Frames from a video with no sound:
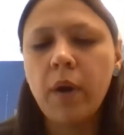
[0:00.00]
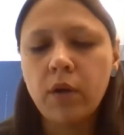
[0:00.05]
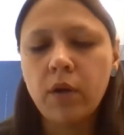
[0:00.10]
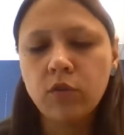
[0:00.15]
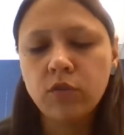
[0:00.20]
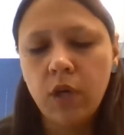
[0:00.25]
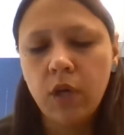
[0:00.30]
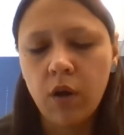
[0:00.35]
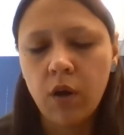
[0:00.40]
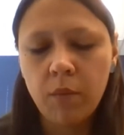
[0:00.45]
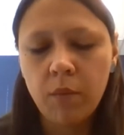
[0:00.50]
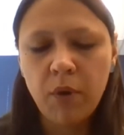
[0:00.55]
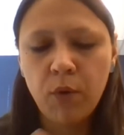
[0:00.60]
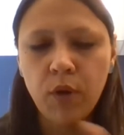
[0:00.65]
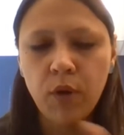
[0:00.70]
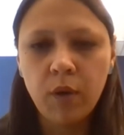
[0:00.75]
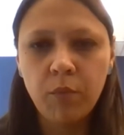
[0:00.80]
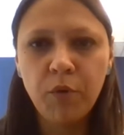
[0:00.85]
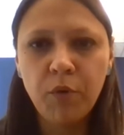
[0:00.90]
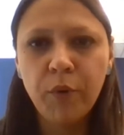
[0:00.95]
in the
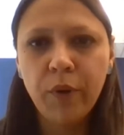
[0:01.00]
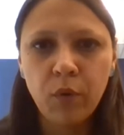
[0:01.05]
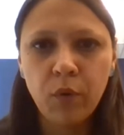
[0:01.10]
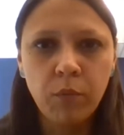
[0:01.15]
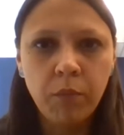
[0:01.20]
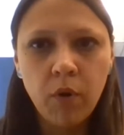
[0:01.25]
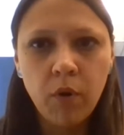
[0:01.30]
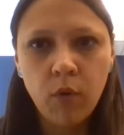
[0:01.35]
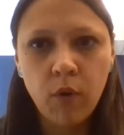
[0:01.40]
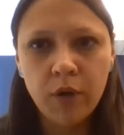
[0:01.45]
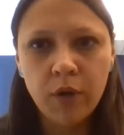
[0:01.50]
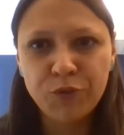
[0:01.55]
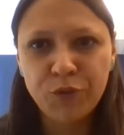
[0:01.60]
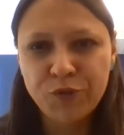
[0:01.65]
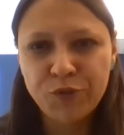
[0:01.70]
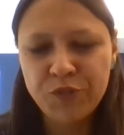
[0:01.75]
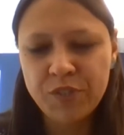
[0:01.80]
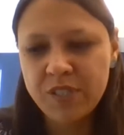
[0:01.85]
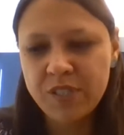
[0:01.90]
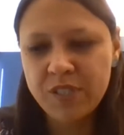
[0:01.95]
international law of human
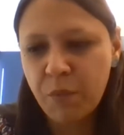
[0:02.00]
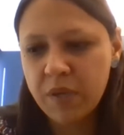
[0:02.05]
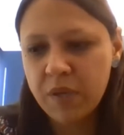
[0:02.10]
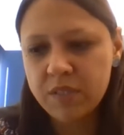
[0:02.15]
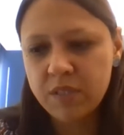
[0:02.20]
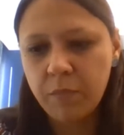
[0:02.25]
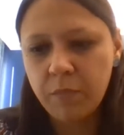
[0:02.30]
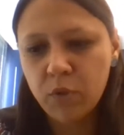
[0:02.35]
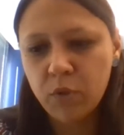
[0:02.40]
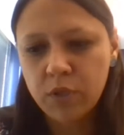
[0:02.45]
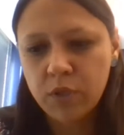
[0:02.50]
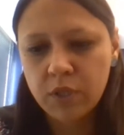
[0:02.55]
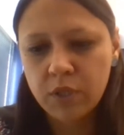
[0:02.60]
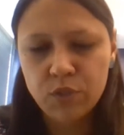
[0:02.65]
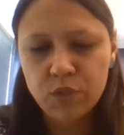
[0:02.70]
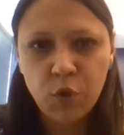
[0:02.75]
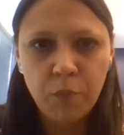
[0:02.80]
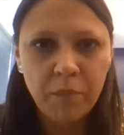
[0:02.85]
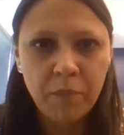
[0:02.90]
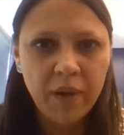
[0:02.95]
rights.
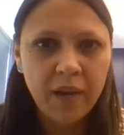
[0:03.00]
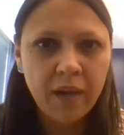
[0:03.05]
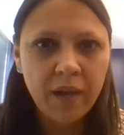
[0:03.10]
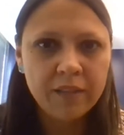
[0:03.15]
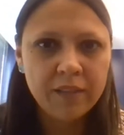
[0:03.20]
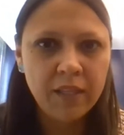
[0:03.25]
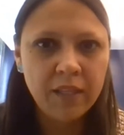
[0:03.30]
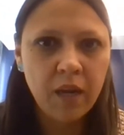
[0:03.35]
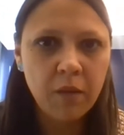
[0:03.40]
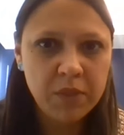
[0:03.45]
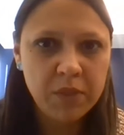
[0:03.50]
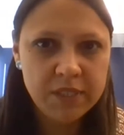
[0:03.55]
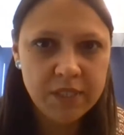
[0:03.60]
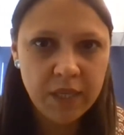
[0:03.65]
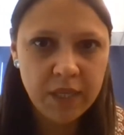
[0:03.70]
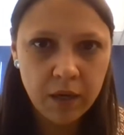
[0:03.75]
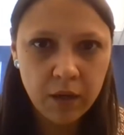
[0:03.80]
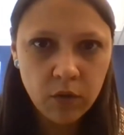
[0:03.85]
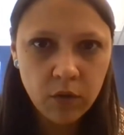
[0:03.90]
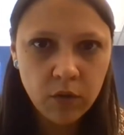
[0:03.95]
I'm going
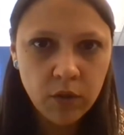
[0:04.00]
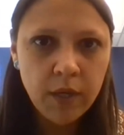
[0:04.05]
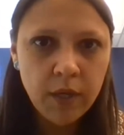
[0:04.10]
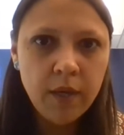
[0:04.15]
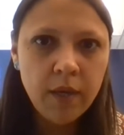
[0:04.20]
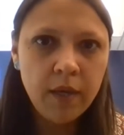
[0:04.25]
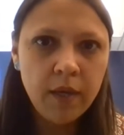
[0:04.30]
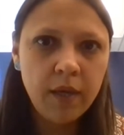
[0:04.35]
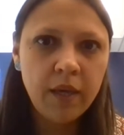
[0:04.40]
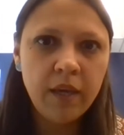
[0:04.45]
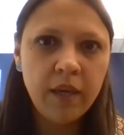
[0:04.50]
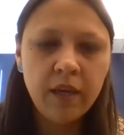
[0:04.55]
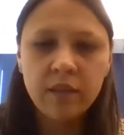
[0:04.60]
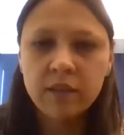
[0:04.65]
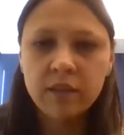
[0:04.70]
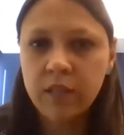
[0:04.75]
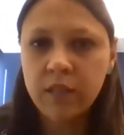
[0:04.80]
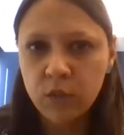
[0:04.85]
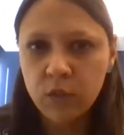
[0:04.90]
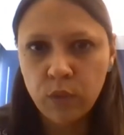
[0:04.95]
to talk about other
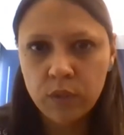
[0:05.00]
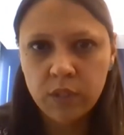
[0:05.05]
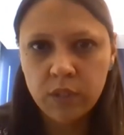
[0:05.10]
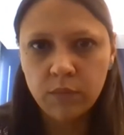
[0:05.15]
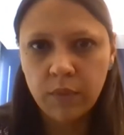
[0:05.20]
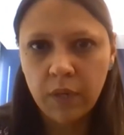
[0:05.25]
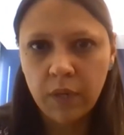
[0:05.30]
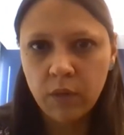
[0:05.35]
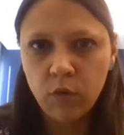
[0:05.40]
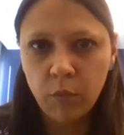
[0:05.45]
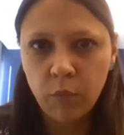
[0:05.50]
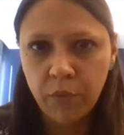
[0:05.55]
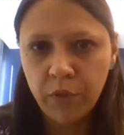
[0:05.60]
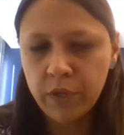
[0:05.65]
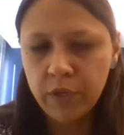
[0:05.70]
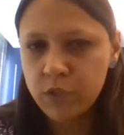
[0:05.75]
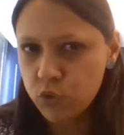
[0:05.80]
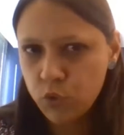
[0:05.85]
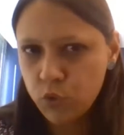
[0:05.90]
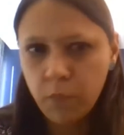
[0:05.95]
systems of
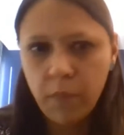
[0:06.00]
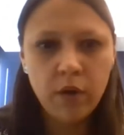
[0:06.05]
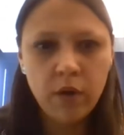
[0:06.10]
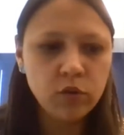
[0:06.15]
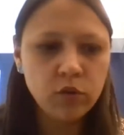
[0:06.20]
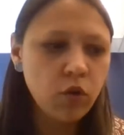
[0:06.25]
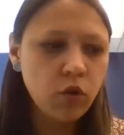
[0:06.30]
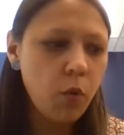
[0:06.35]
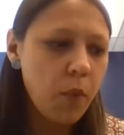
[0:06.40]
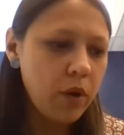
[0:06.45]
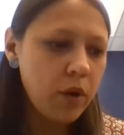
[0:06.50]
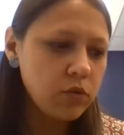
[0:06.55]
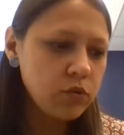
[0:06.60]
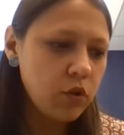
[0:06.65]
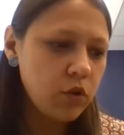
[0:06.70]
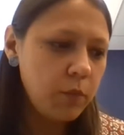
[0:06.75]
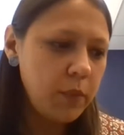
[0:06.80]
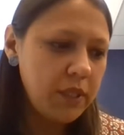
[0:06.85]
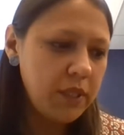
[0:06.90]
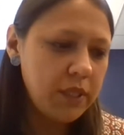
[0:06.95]
protection, both
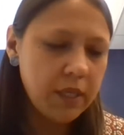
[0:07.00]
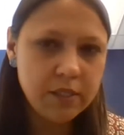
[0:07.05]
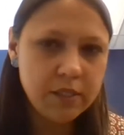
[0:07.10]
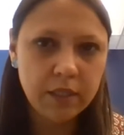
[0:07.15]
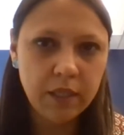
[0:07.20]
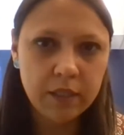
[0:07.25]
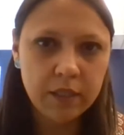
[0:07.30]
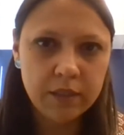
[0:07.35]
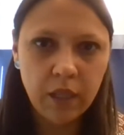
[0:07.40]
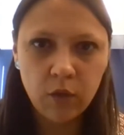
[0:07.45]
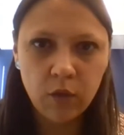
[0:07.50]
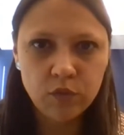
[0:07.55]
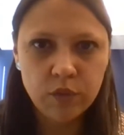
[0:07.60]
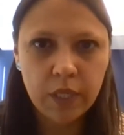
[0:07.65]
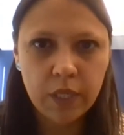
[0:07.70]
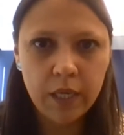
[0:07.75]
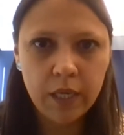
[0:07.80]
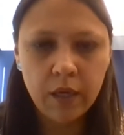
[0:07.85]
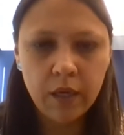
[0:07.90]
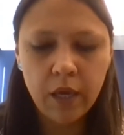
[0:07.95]
the
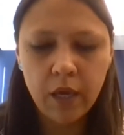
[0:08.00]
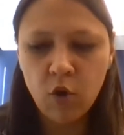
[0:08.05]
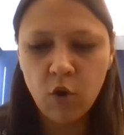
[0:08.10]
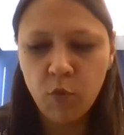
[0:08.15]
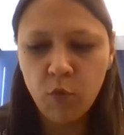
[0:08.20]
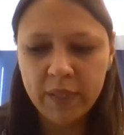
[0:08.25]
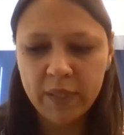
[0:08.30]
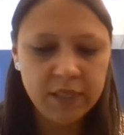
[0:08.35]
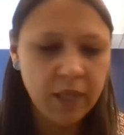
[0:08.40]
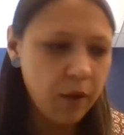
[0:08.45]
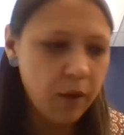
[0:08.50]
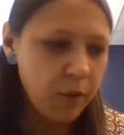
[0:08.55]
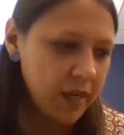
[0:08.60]
European Court